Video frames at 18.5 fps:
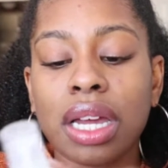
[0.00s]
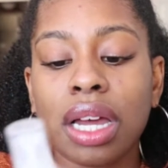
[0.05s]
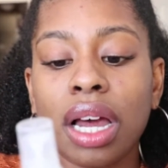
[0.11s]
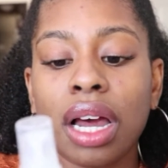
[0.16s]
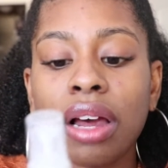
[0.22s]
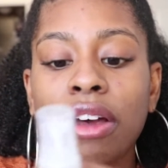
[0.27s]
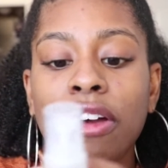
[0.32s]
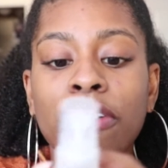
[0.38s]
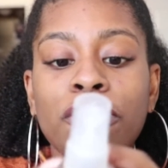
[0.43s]

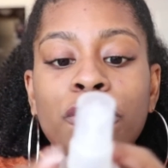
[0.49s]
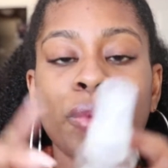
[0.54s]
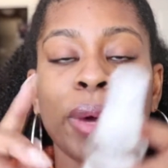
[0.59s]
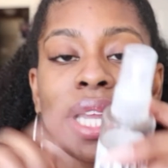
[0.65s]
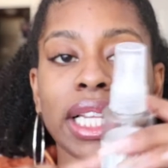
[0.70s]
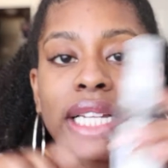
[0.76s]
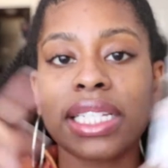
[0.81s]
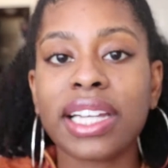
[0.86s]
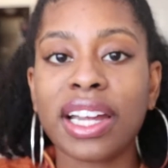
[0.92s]
of
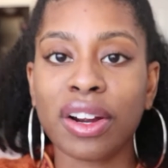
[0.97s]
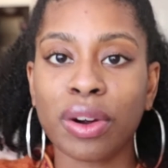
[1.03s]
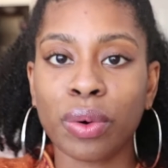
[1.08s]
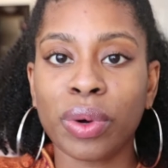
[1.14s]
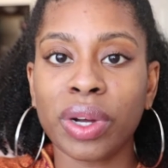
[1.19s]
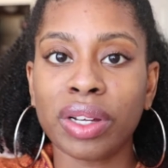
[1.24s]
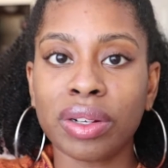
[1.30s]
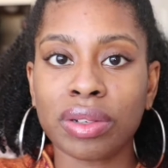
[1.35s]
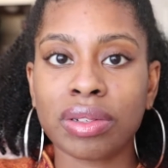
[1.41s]
weightless hair
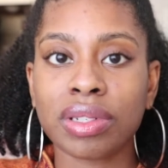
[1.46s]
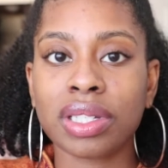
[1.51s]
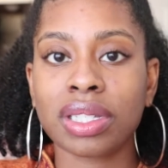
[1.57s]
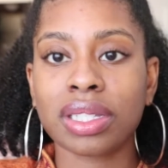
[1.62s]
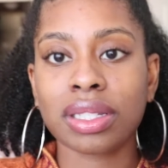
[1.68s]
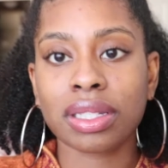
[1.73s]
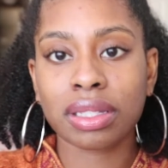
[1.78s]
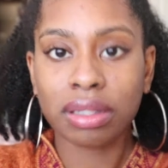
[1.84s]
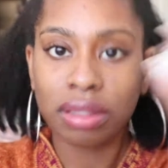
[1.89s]

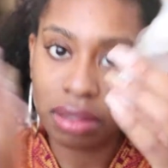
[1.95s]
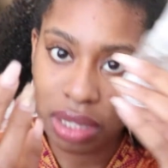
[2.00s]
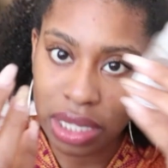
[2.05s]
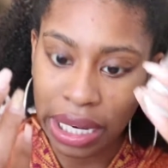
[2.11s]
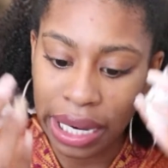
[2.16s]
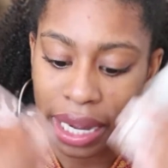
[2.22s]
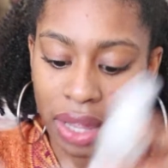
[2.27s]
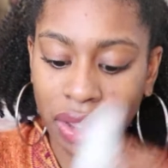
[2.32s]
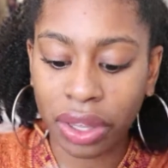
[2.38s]
oils
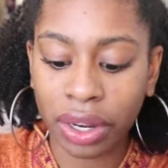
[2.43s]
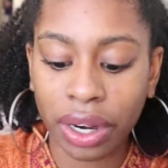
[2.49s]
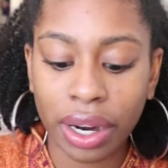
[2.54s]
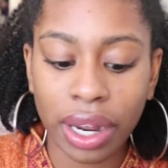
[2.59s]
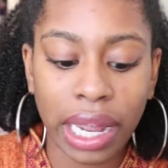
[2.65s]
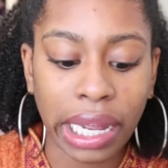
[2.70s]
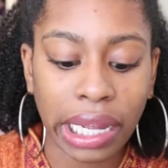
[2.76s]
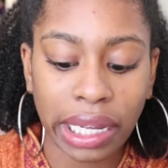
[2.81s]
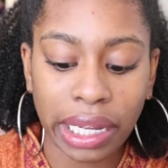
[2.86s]
together,
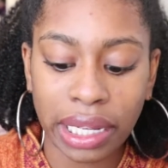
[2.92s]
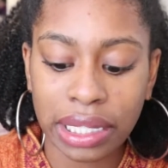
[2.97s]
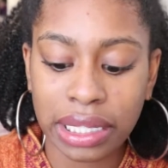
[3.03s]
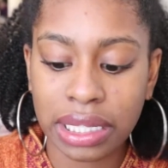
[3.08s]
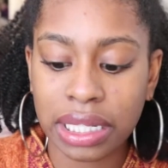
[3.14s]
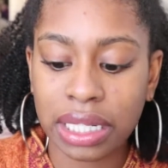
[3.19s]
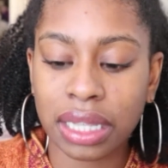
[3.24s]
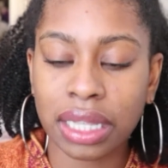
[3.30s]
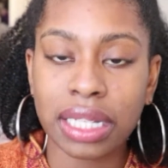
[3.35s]

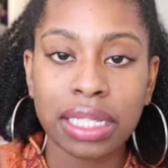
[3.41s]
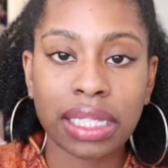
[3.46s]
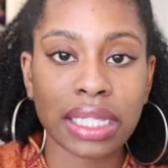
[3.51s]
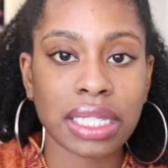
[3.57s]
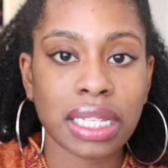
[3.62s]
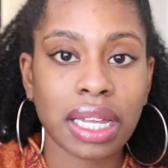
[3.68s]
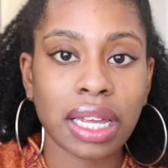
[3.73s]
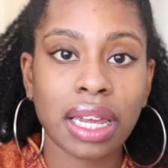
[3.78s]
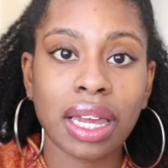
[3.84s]
and
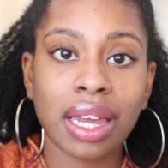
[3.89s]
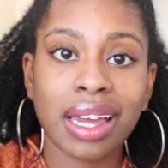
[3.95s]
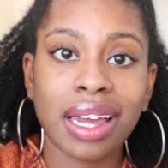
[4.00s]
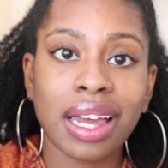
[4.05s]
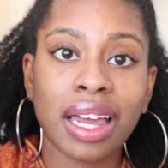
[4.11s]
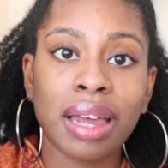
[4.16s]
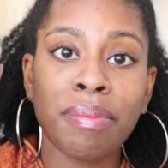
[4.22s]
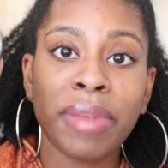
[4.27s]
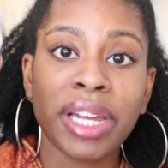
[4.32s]
this
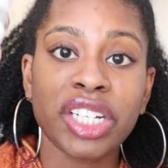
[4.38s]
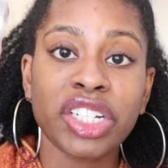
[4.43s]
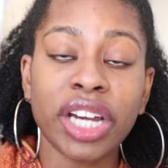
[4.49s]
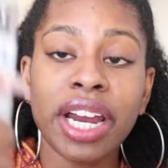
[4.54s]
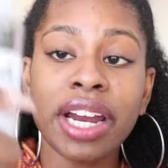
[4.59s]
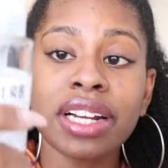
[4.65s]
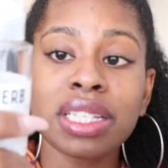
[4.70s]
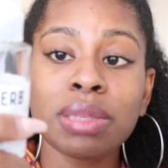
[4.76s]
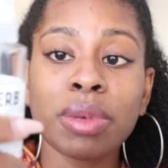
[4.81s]
makes your
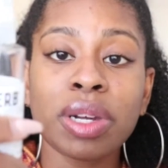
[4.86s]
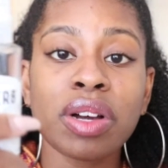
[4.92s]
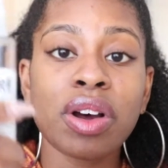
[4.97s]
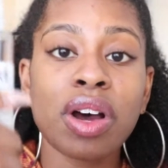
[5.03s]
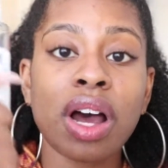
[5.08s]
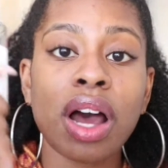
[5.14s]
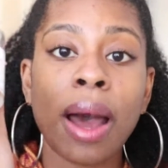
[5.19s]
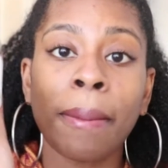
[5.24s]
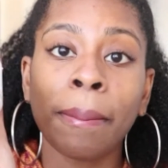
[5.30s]
hair
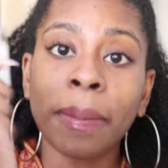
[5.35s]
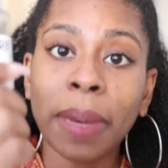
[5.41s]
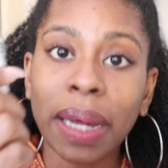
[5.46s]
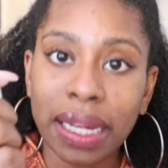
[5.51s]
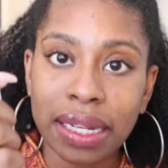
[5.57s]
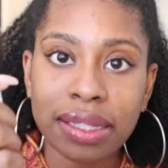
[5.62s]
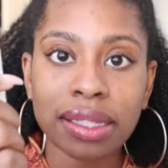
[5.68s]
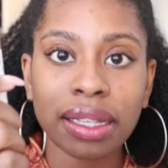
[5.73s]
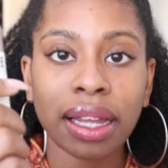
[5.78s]
smell
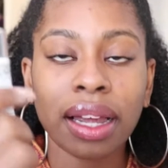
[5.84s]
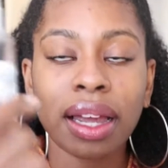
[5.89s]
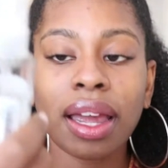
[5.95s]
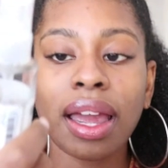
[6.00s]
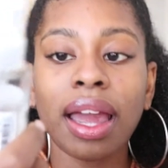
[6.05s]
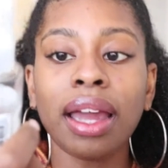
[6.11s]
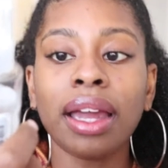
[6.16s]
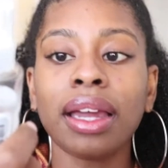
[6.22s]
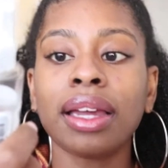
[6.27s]
amazing
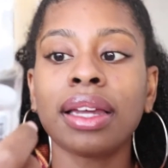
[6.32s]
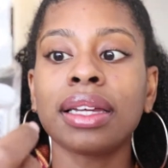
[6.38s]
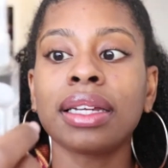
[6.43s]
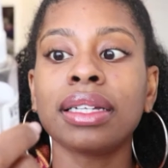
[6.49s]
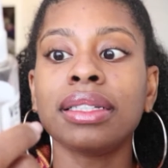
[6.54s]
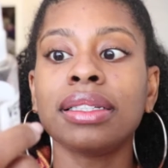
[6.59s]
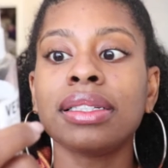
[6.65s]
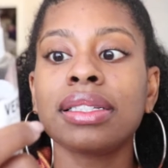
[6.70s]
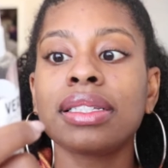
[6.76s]

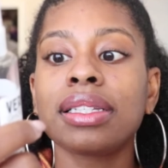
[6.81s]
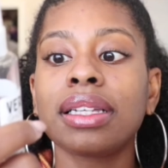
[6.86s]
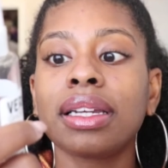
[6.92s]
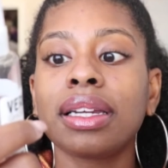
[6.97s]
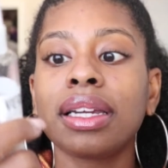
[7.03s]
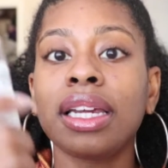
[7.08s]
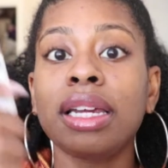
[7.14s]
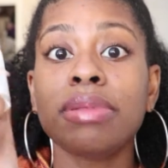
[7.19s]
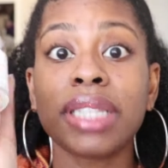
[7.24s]
and
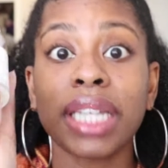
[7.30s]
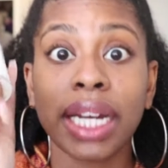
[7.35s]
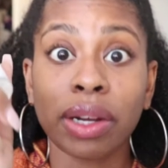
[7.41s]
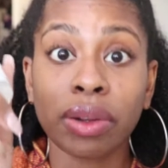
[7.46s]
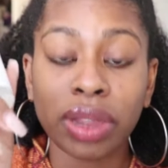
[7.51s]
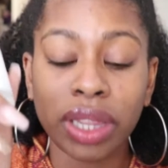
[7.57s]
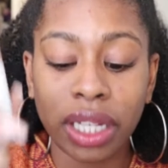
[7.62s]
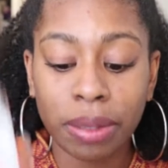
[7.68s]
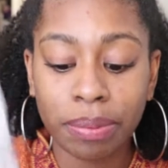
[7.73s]
keeps it
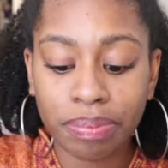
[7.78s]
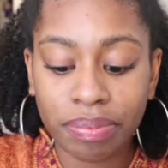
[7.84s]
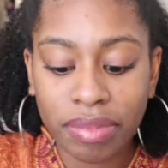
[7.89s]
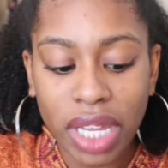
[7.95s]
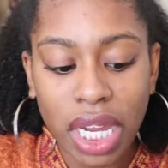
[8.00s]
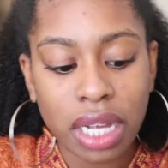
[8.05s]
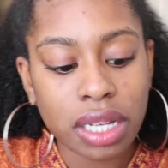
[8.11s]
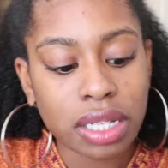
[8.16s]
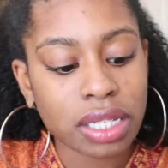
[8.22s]
healthy.
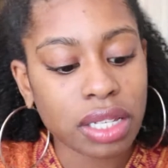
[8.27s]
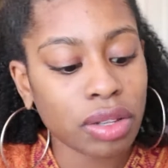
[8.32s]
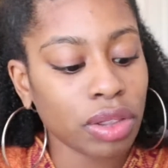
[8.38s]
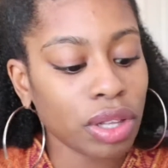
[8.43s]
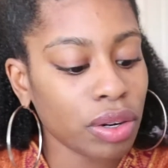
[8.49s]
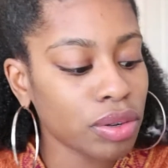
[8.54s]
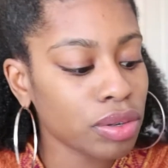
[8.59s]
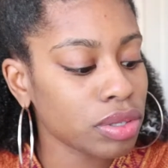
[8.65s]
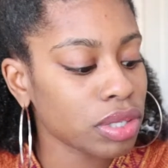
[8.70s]
So
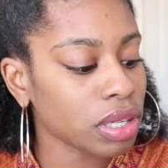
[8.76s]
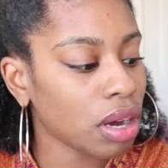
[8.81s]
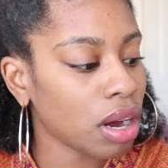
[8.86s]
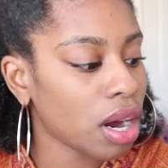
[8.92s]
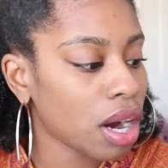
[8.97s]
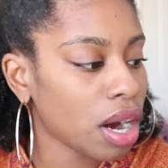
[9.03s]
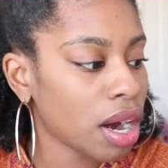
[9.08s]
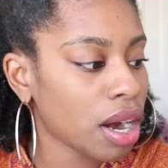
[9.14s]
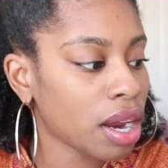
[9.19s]
those
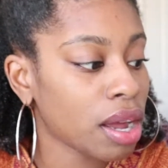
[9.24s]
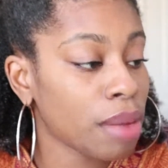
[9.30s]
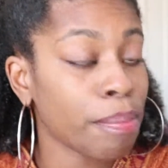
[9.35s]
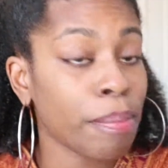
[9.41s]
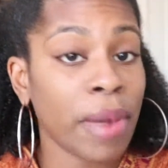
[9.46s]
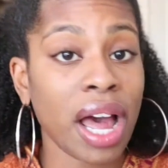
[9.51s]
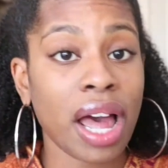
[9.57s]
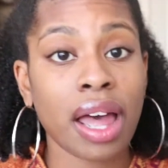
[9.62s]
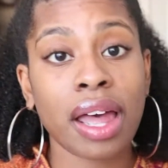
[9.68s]
are
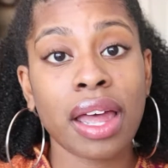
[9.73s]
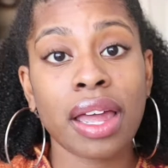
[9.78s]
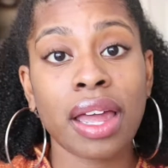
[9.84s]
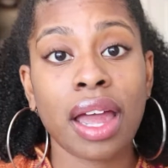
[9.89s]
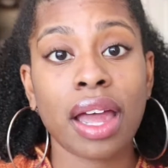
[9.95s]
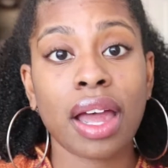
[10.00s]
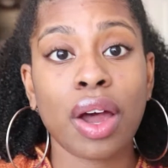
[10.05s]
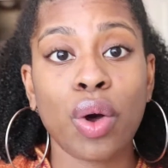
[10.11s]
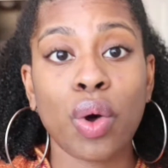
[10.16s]

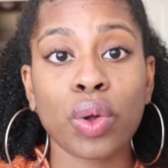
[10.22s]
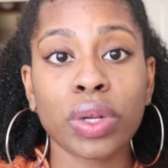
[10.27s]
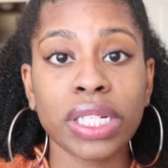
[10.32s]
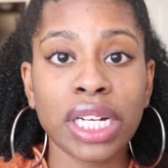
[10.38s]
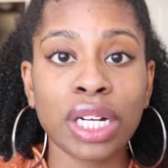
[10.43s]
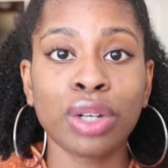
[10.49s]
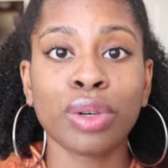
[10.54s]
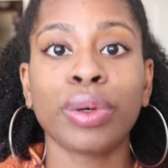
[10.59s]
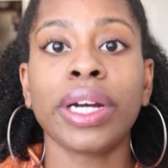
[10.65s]
my
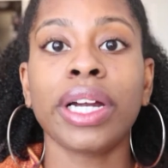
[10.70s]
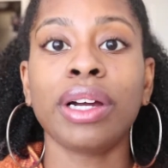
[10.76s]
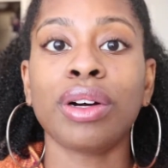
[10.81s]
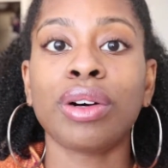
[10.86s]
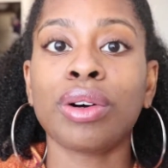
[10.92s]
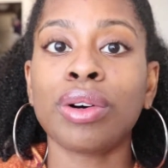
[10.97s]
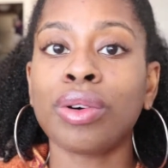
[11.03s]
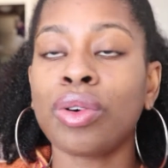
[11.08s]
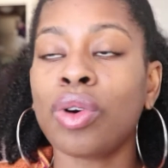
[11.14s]
holy
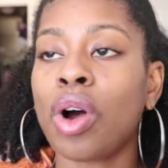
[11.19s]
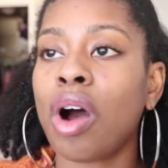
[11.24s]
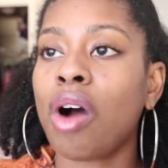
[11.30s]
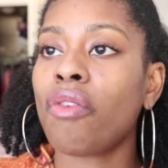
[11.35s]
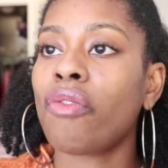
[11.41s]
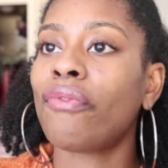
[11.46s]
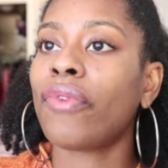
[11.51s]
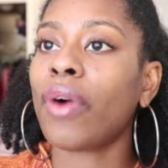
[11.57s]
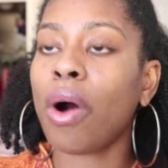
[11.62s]
grail
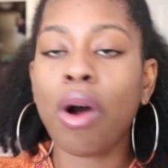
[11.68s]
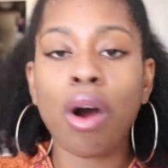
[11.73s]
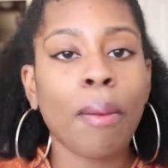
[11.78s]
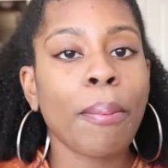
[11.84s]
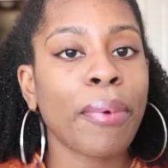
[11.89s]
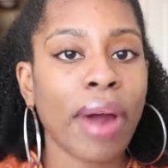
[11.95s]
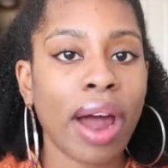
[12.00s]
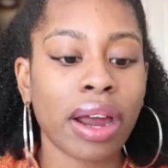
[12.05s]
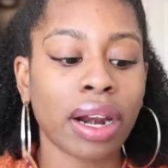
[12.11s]

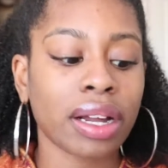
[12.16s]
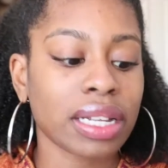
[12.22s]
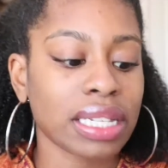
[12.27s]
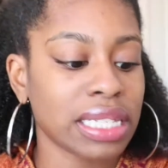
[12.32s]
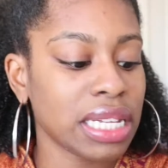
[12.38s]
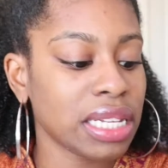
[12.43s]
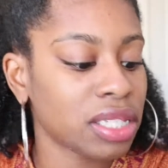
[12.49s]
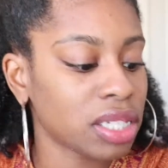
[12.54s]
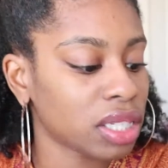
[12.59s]
fall products.
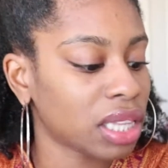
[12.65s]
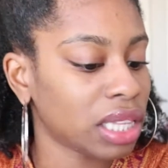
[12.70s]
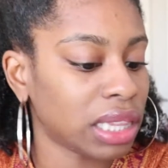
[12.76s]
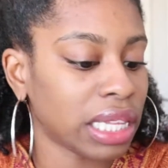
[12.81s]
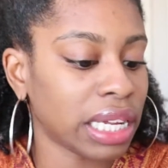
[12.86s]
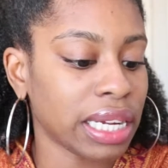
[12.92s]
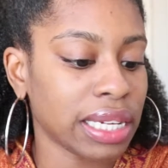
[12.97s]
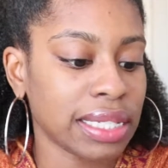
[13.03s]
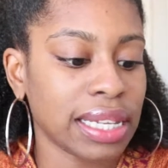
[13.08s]
These are the
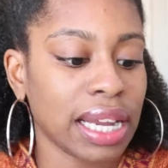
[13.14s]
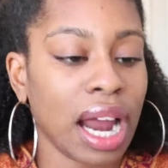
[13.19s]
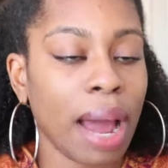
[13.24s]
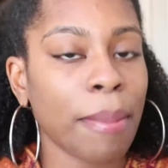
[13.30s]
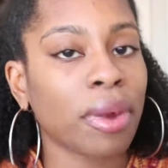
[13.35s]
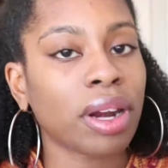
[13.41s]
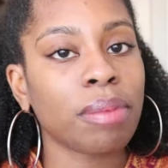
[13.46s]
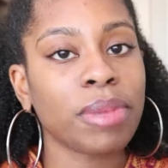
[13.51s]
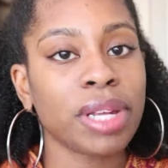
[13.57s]
things that
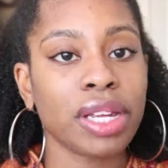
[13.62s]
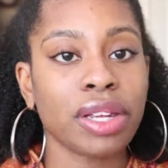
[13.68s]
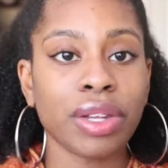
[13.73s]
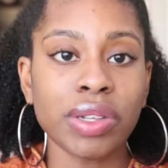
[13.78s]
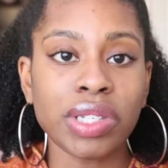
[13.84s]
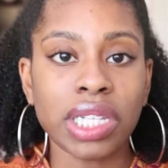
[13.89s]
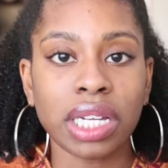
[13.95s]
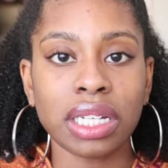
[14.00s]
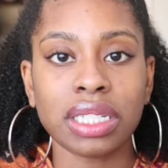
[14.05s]
I'm going to be
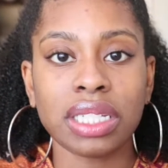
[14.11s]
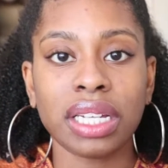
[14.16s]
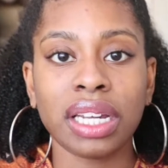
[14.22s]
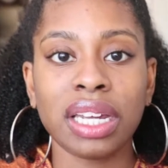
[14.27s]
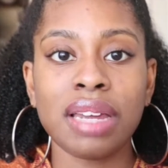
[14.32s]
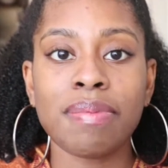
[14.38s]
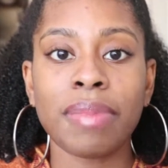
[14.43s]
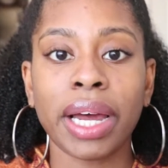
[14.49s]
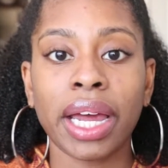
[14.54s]
using to
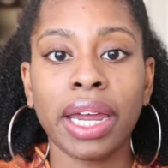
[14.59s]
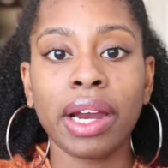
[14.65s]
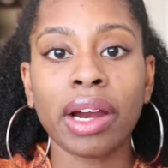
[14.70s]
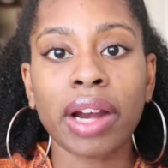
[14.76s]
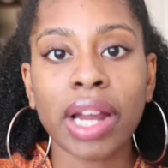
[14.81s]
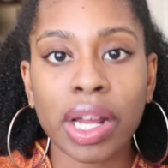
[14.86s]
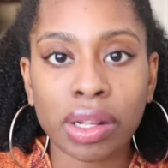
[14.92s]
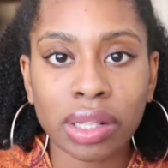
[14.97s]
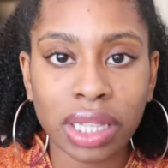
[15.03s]
keep my
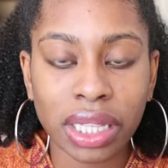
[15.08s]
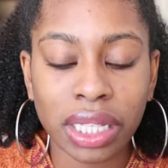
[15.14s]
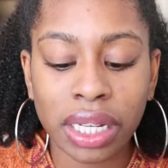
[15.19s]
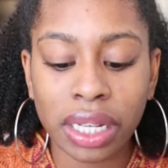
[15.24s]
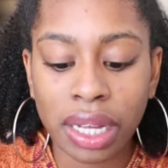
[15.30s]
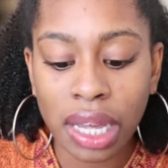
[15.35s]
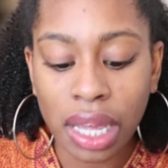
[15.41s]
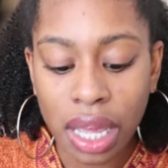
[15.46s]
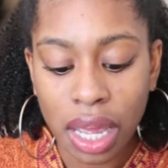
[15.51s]
hair
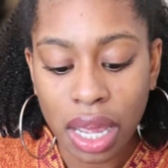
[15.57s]
healthy,